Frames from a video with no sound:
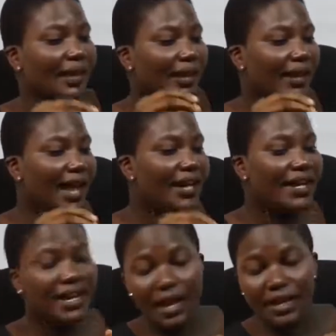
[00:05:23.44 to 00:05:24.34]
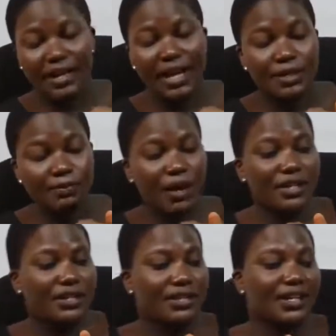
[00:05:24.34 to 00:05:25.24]
Then the next
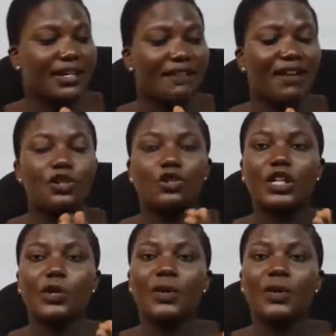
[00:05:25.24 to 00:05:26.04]
point is never study